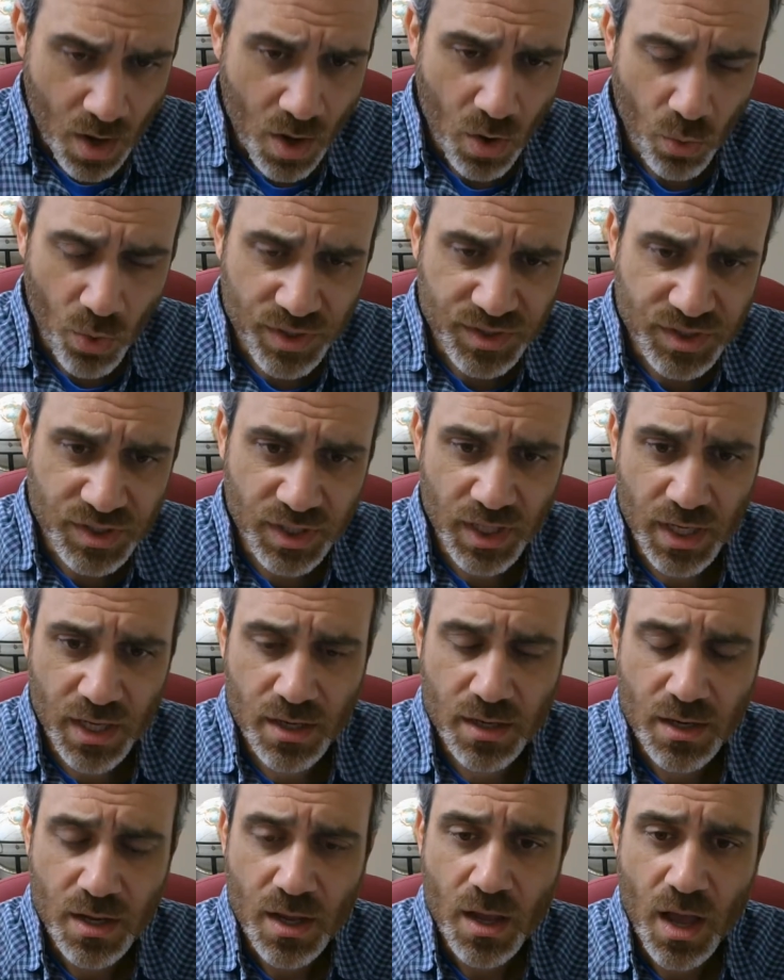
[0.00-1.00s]
Once
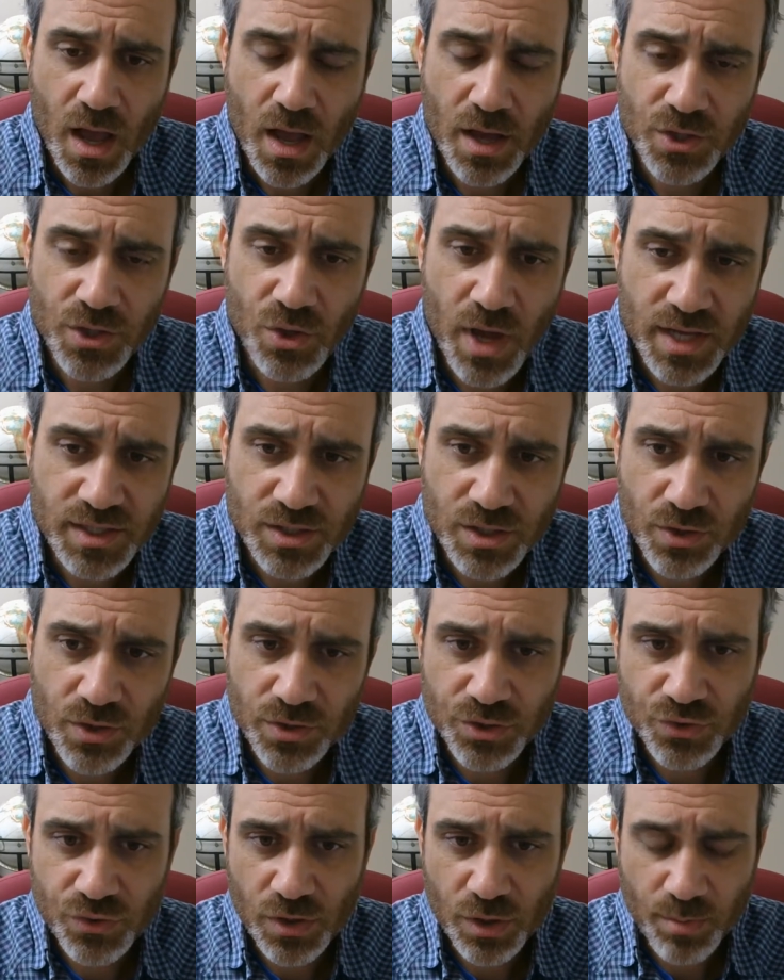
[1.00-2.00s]
again, you guys know the
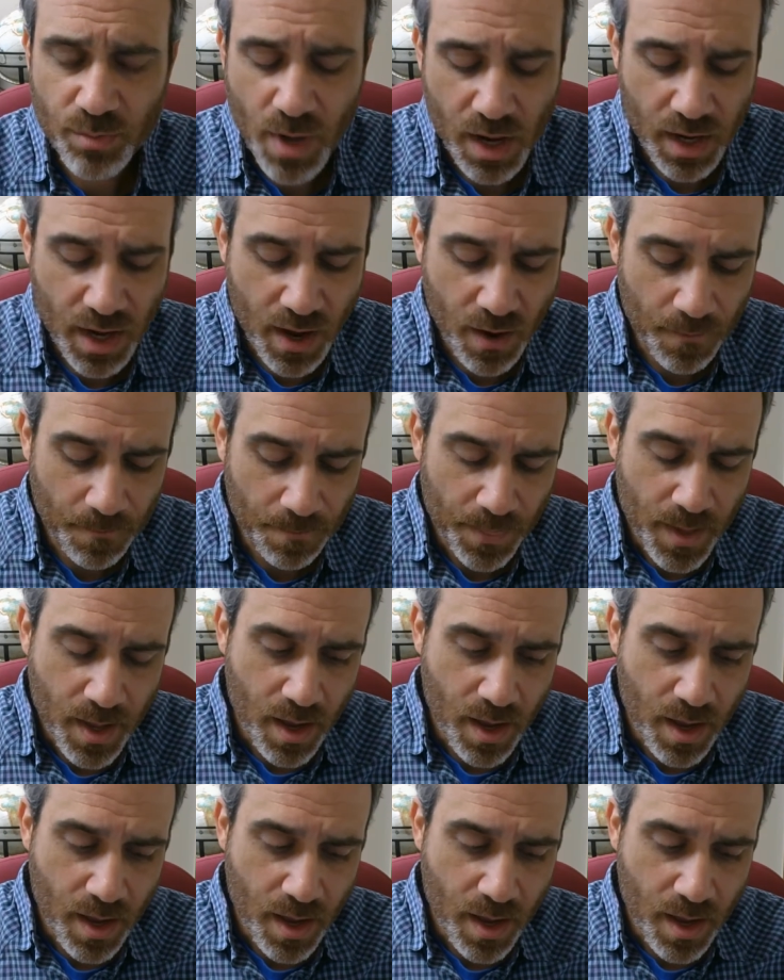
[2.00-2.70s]
drill by now.